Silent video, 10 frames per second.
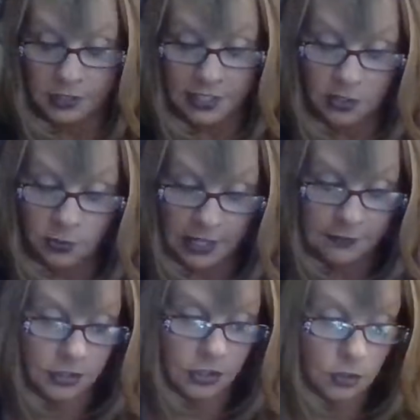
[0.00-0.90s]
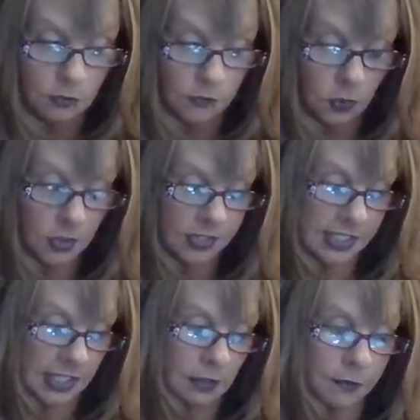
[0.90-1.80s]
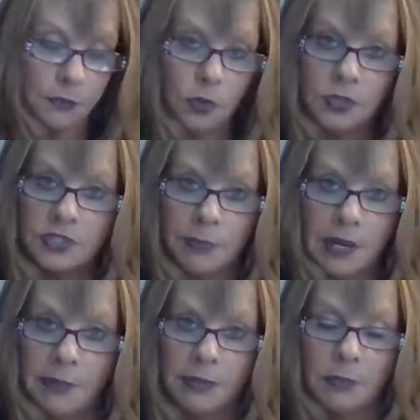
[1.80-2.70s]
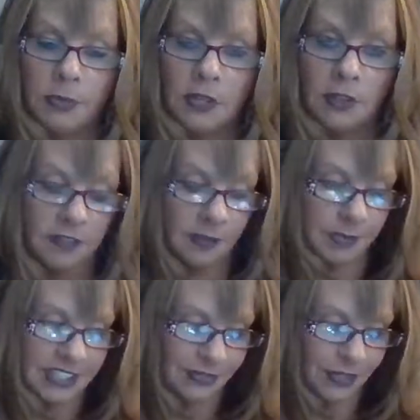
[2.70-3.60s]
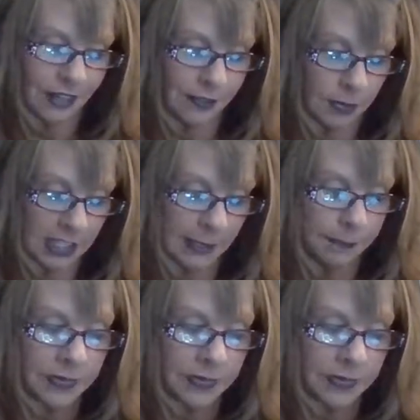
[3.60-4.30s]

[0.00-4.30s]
Now you have two fours here. Fours are popping up all over the place for everybody.